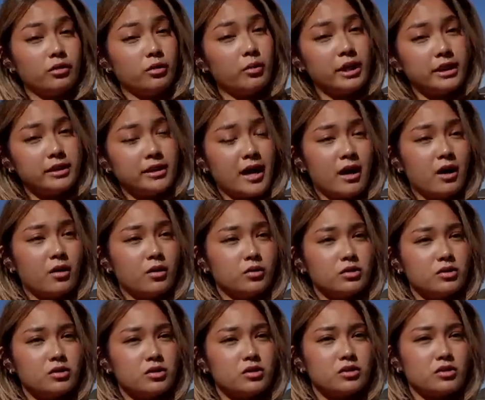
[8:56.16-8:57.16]
the way
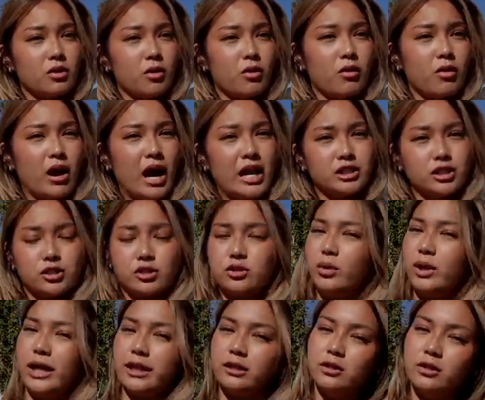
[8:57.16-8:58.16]
down, so I just
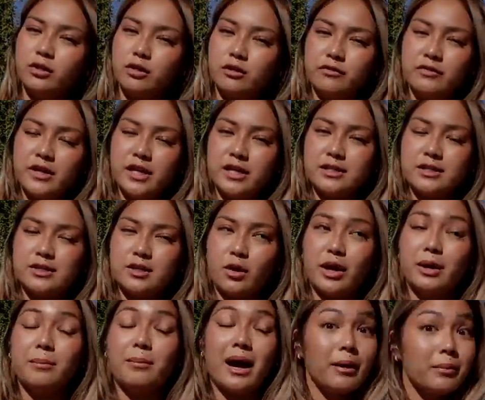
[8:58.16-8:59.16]
don't like the look of it. So
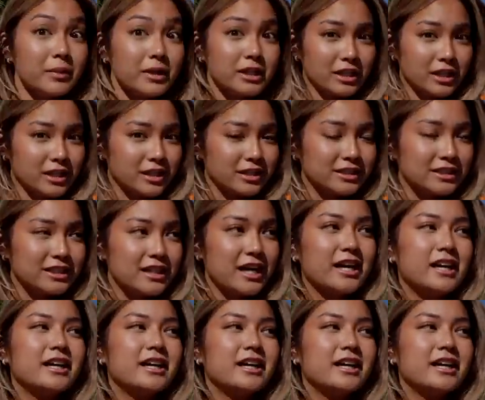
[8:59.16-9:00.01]
in my opinion,